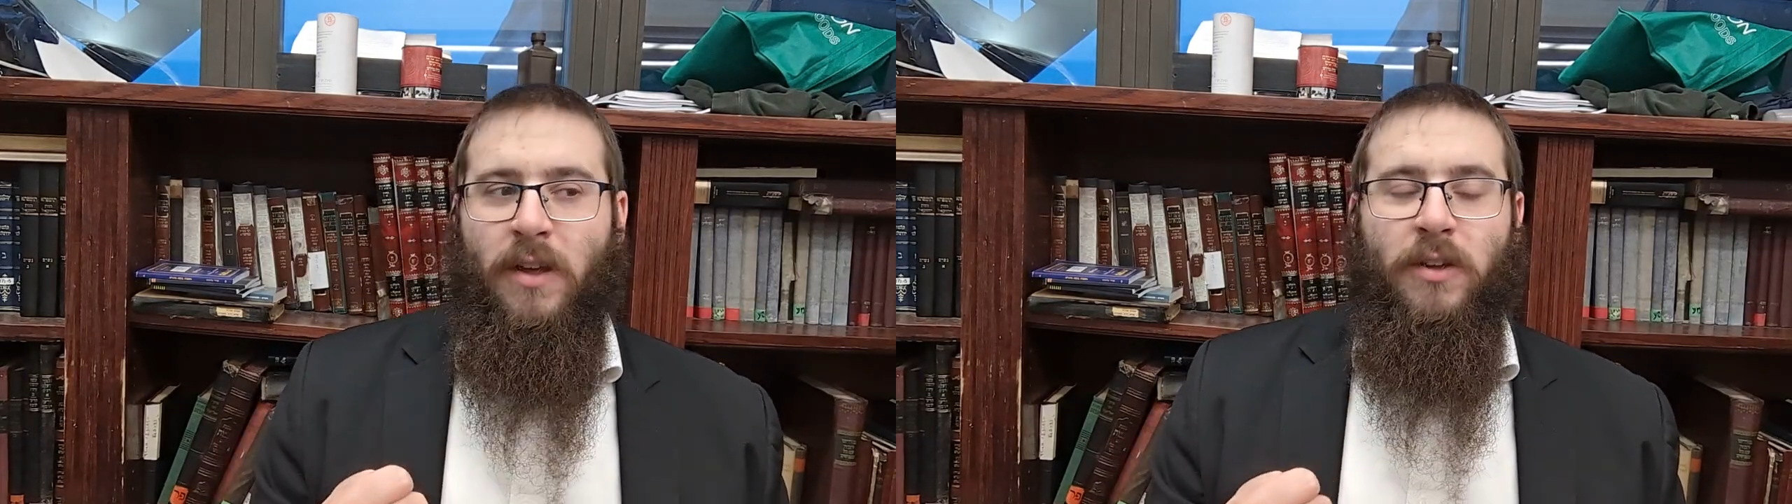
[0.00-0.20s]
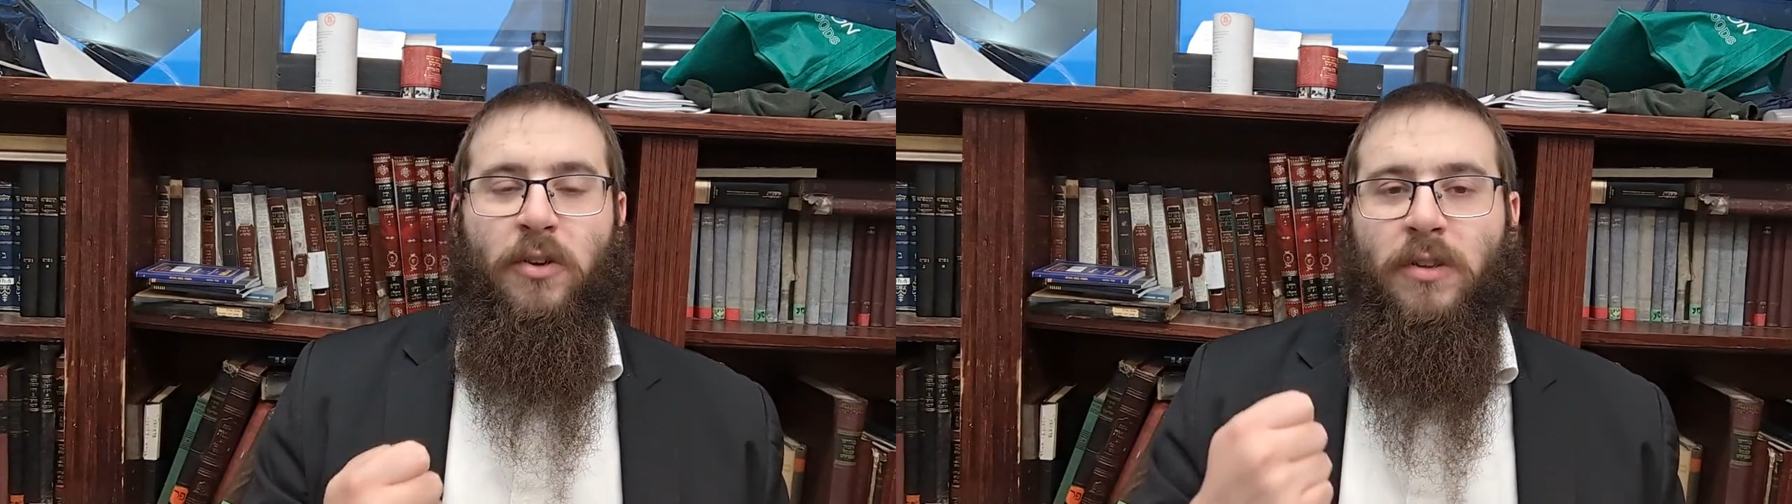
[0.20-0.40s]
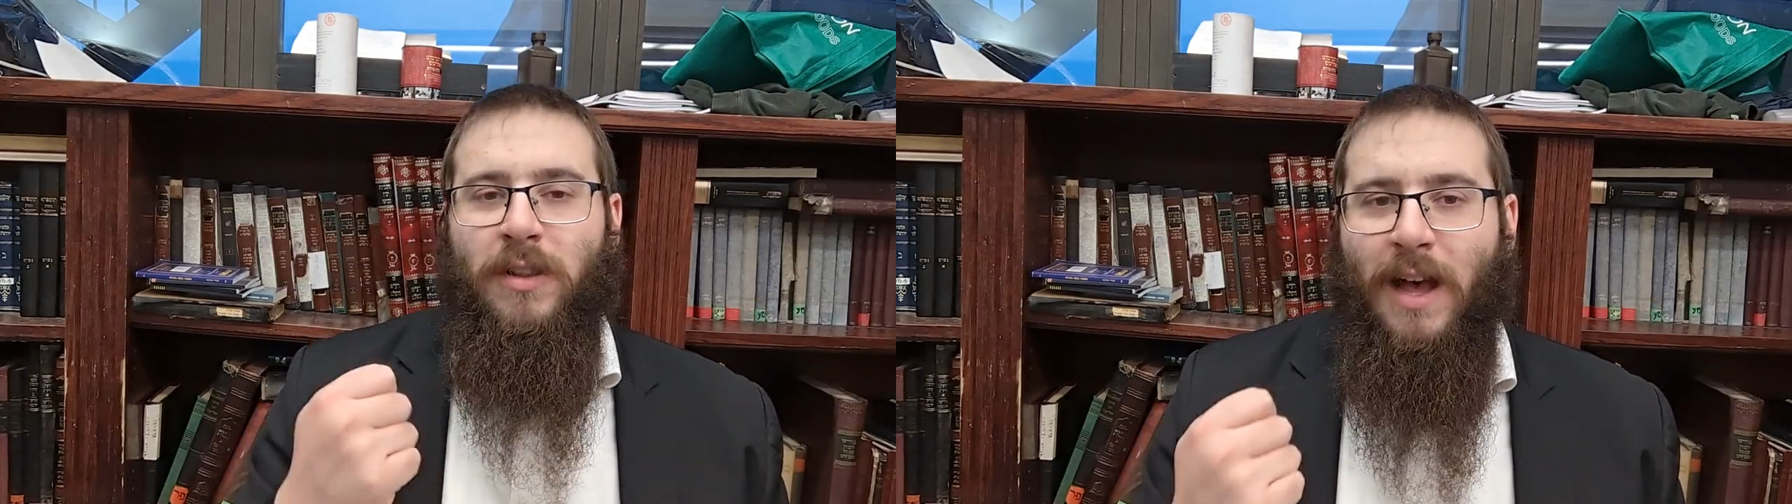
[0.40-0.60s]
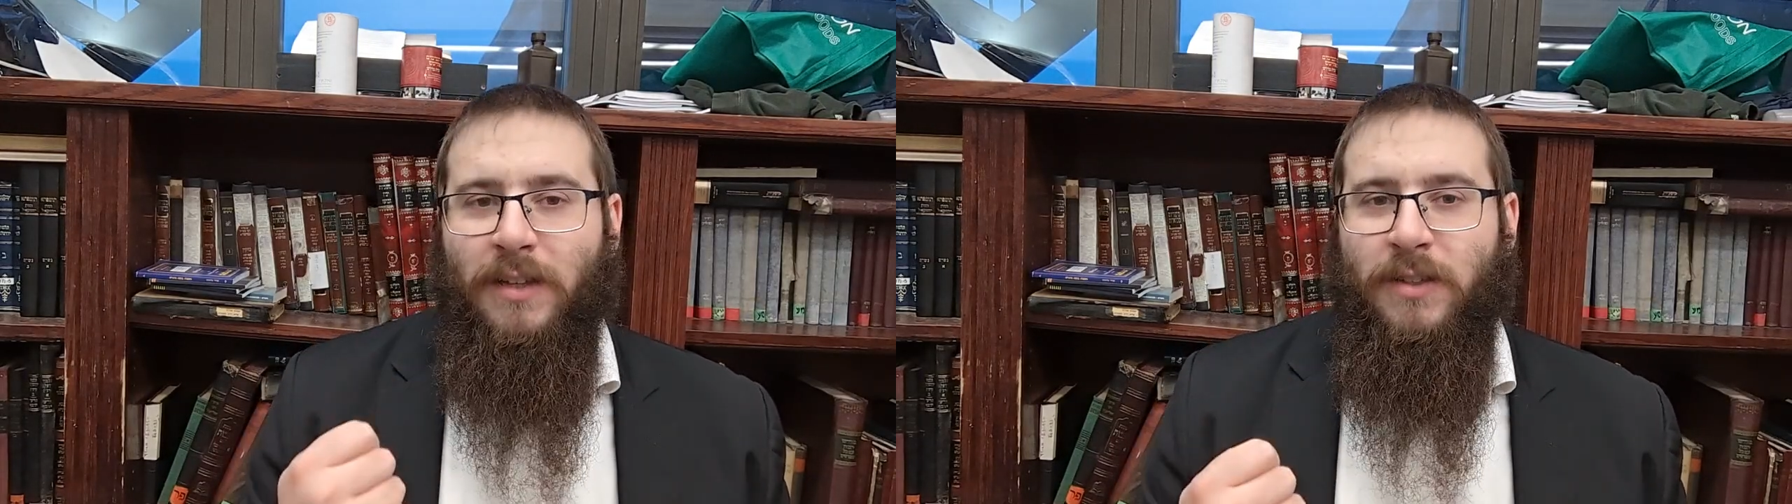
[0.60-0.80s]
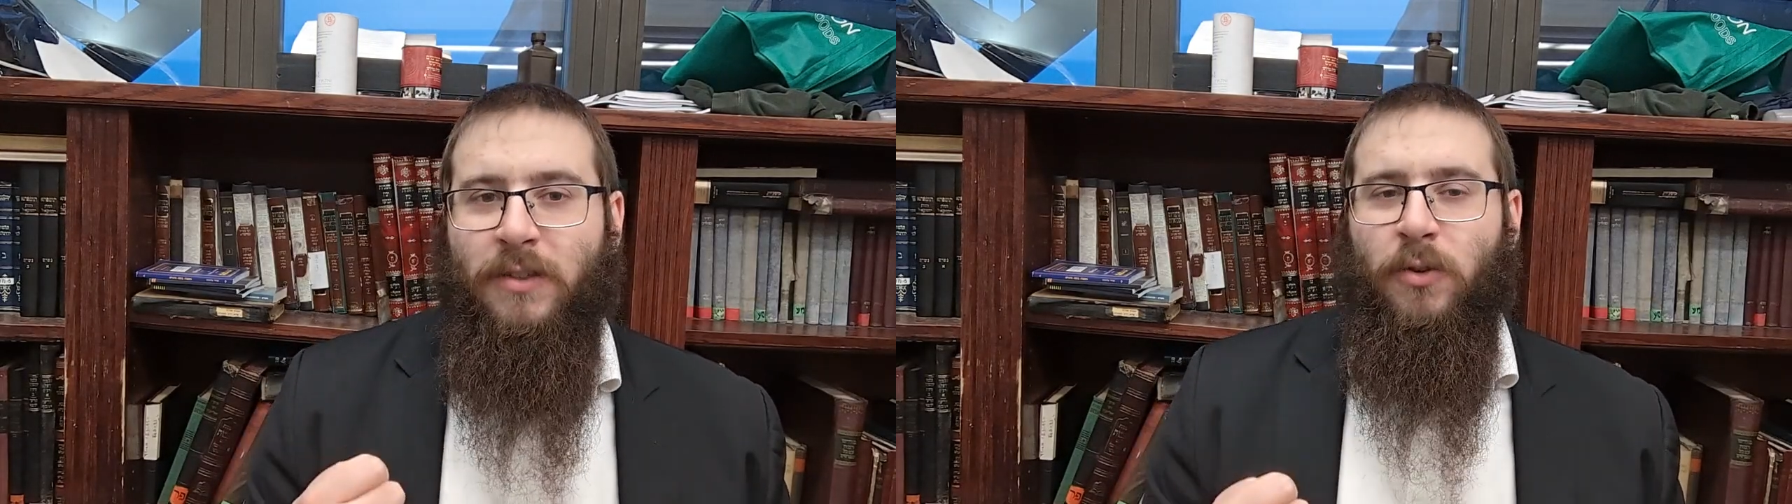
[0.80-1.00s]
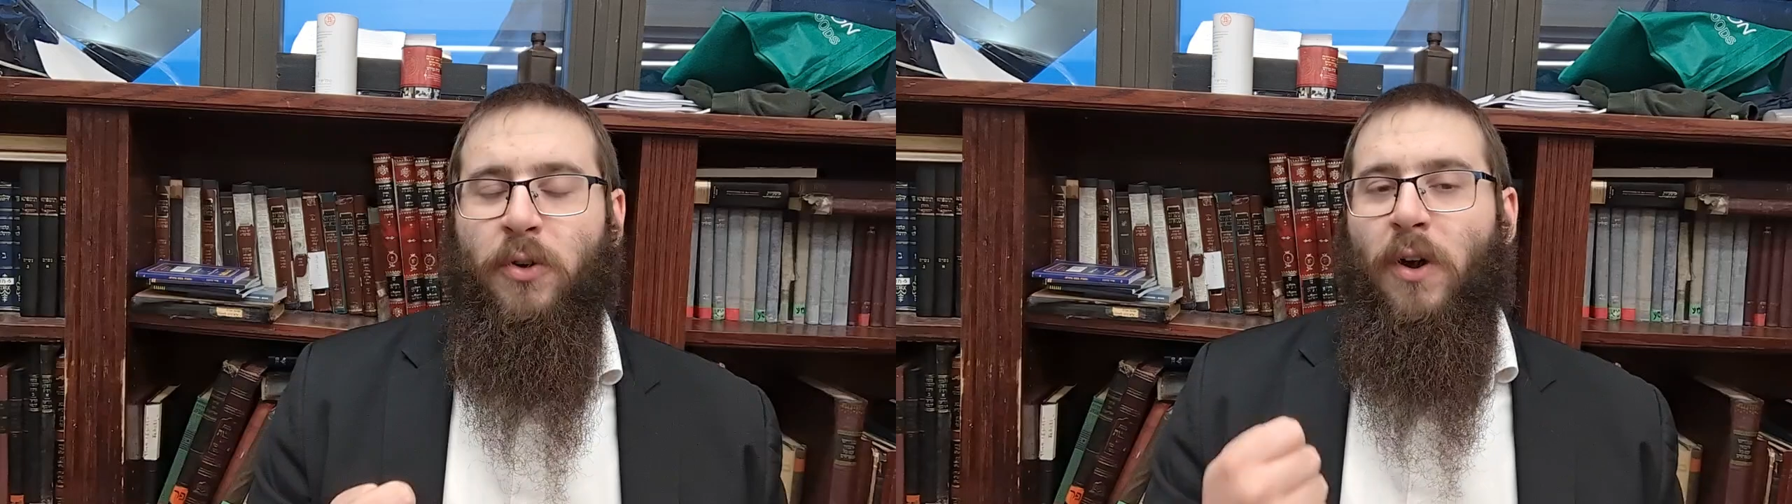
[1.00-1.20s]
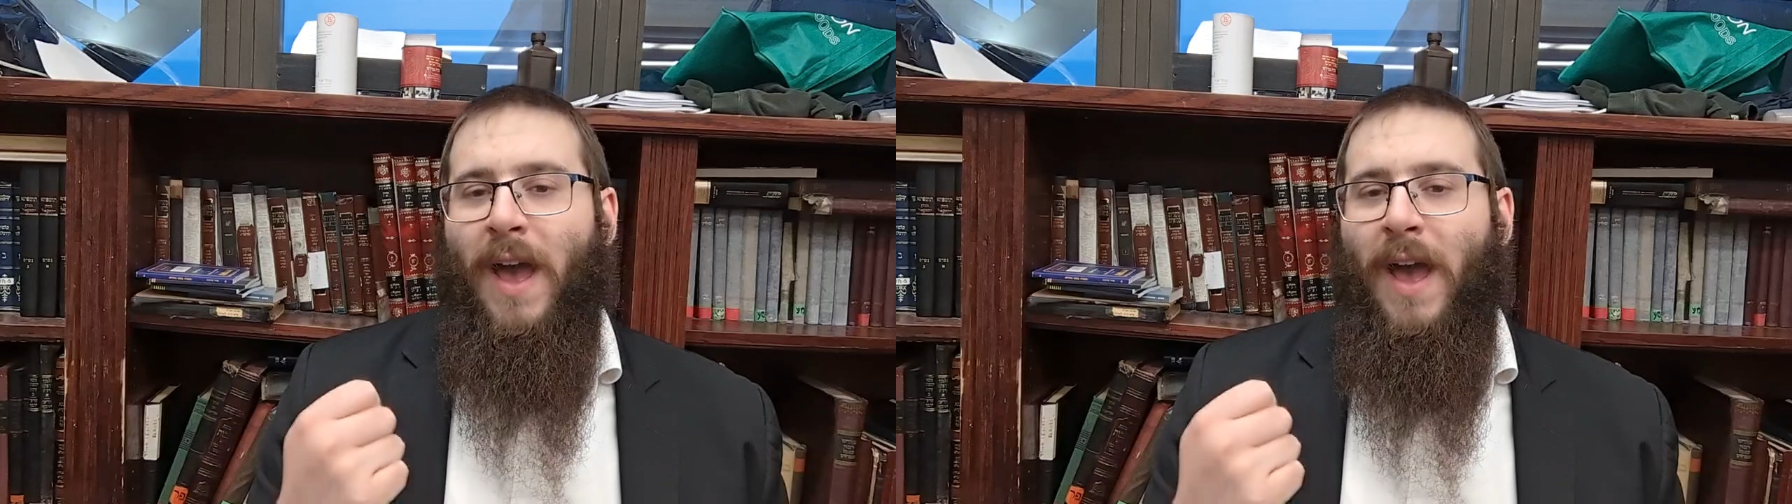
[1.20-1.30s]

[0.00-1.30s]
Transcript: your lust or your